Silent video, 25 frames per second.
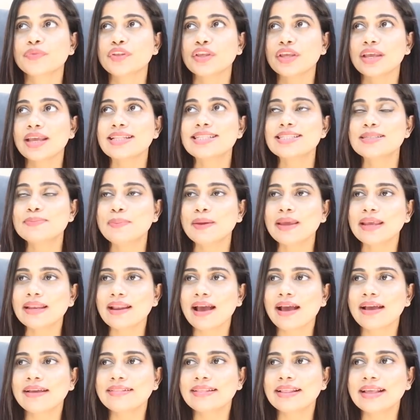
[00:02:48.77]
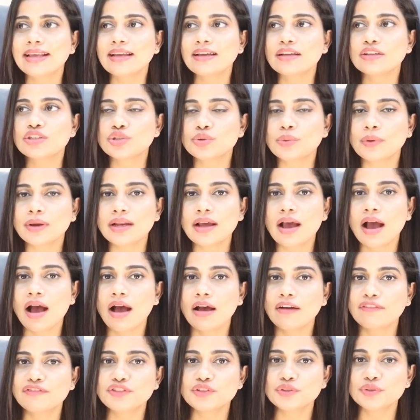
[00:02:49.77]
it's been, I think,
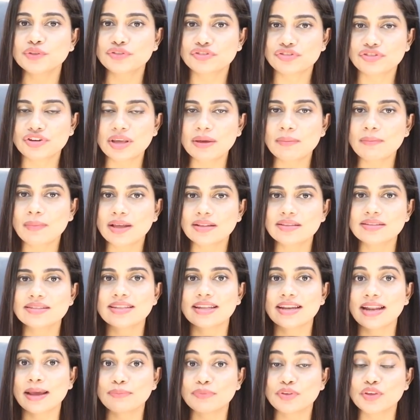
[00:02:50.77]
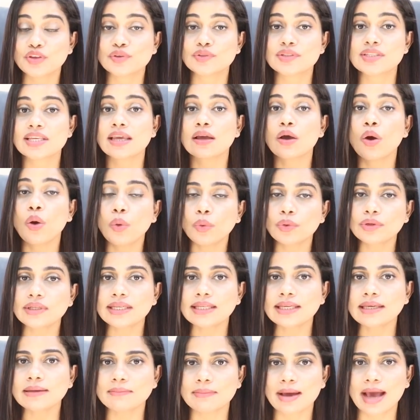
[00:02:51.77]
2.5 to 3 months that I'm using
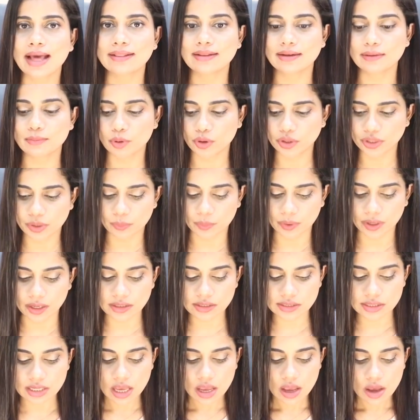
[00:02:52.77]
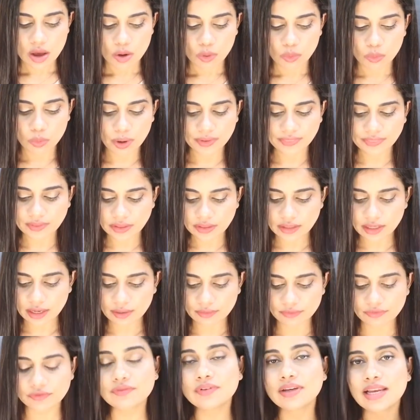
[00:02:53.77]
only Bath and Body Works. One thing
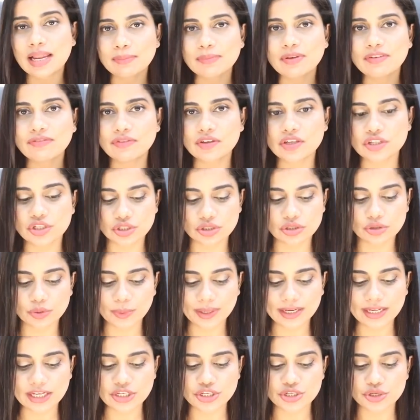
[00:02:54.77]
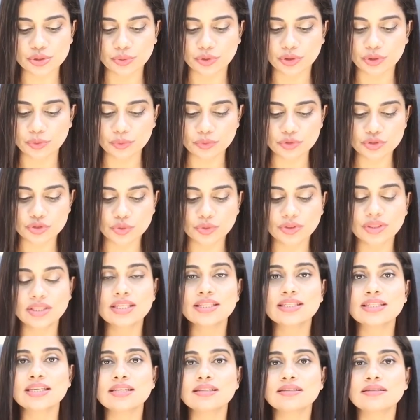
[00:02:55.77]
that, let me first quickly show you. So
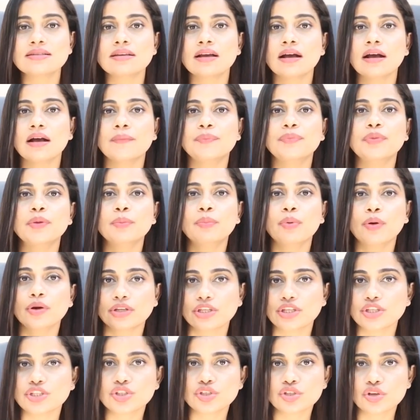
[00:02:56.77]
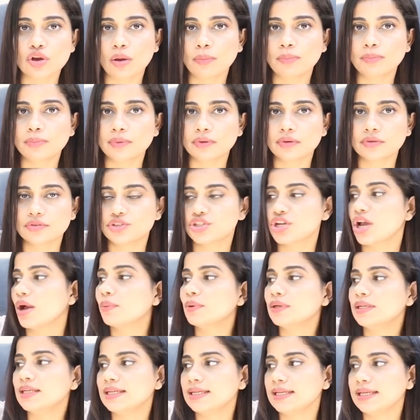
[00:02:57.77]
this is the Body Shop
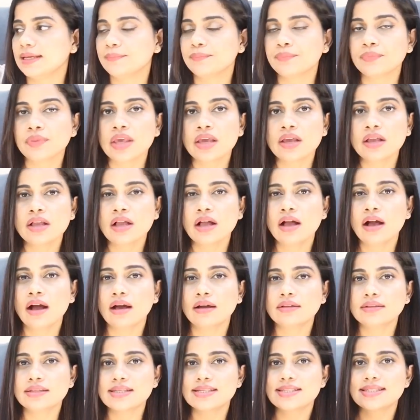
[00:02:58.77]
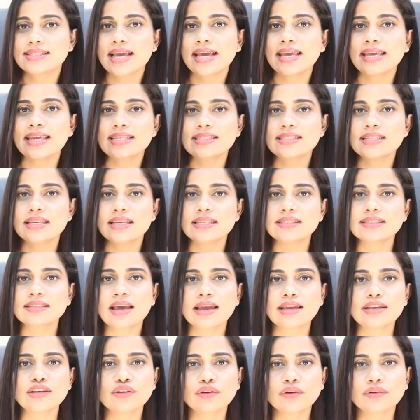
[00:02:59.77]
shower lily. The size is
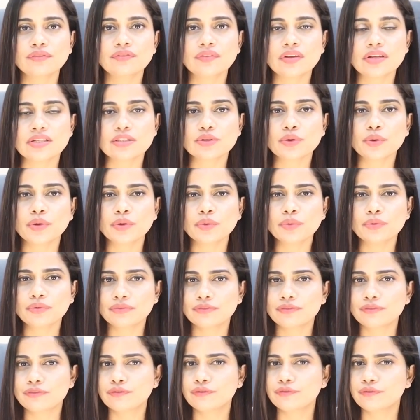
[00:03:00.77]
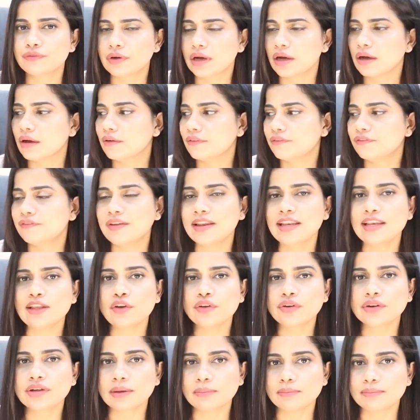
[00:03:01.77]
kind of, it's going to fill
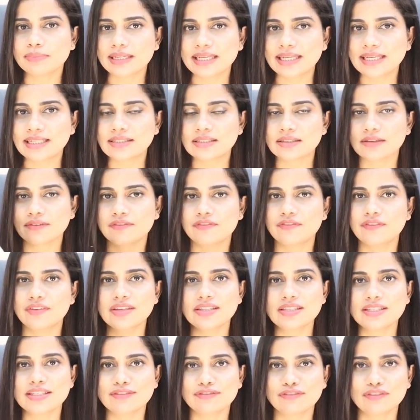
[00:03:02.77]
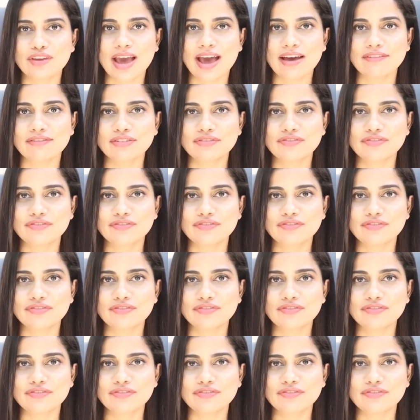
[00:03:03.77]
your complete fist if you have a